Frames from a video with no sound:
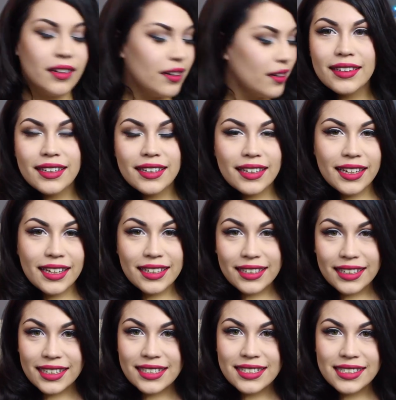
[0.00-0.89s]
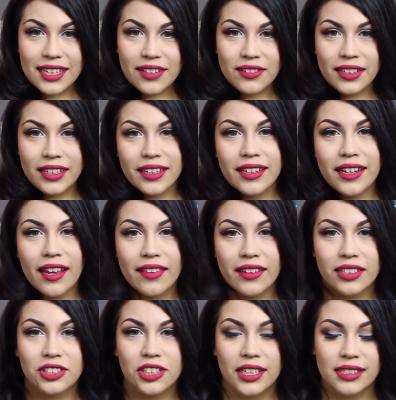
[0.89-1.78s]
Little Indy is down here, and
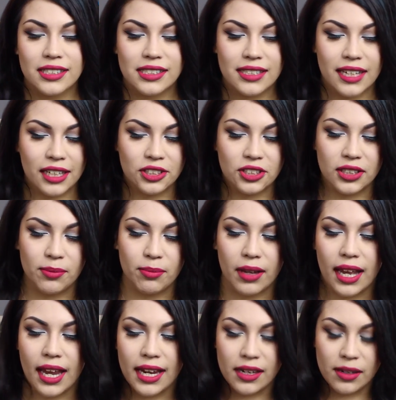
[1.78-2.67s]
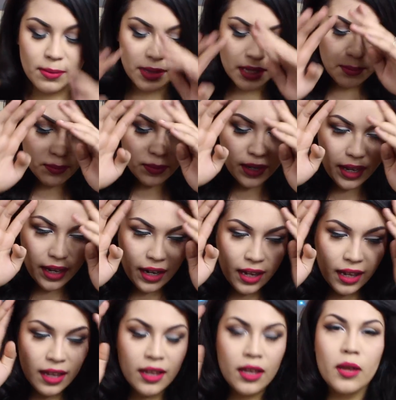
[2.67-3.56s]
then Chase is actually behind me, but
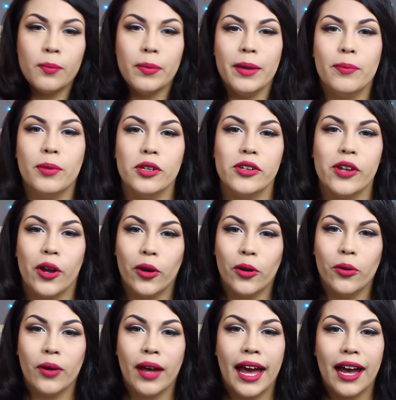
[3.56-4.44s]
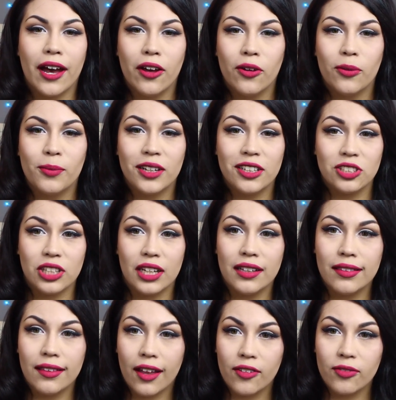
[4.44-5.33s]
people know how much
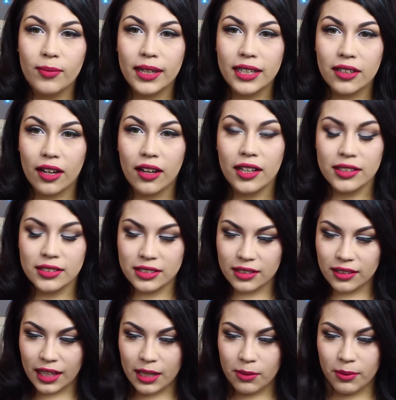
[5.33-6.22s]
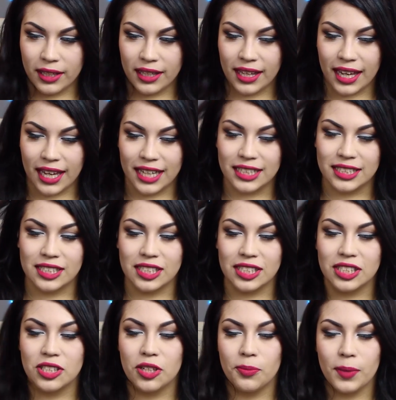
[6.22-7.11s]
I love my dogs. They're like my kids,
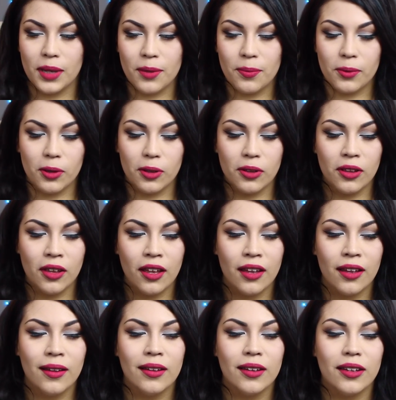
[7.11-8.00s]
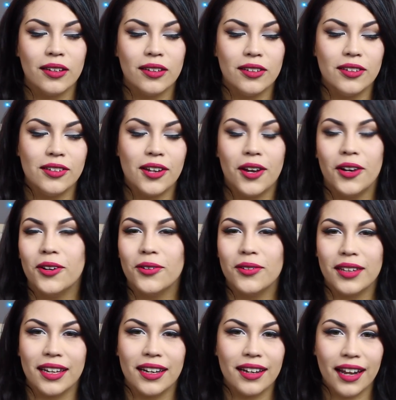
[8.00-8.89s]
so people know
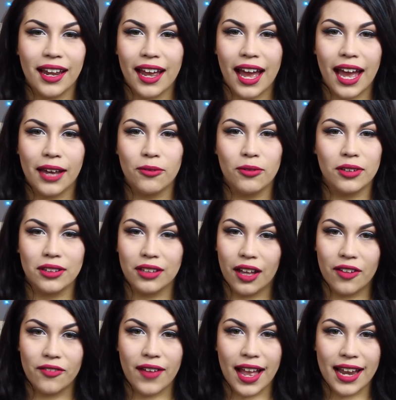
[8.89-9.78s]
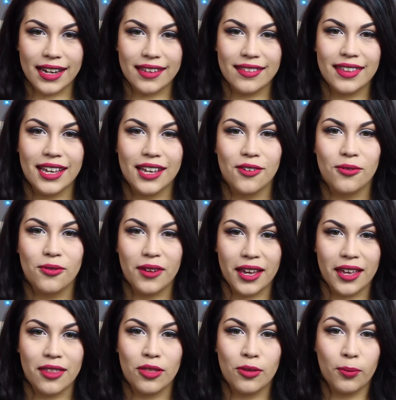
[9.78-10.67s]
that I will love anything
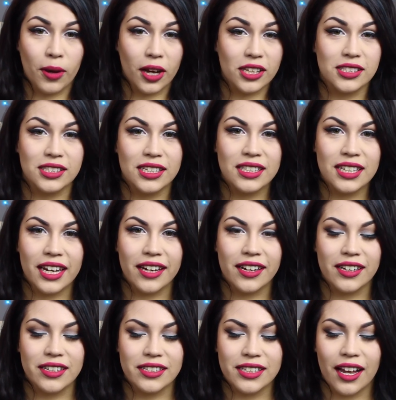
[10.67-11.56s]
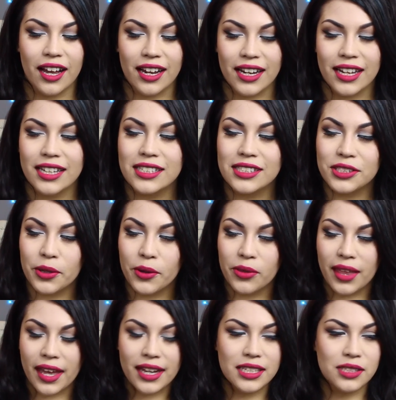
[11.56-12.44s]
with Boston Terriers on it, so
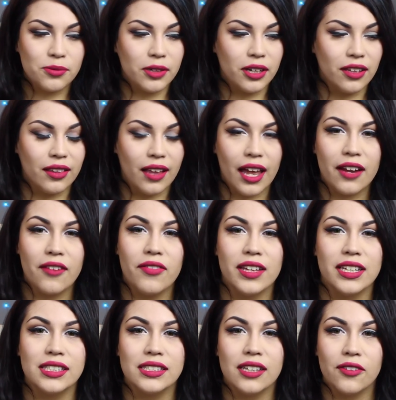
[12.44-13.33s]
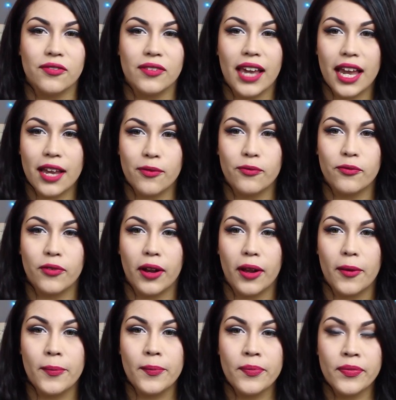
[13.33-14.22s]
that is where a lot of this stuff came
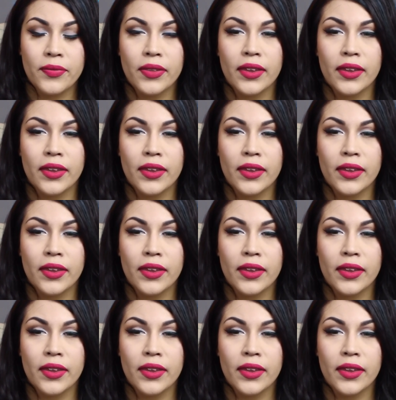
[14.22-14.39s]
from.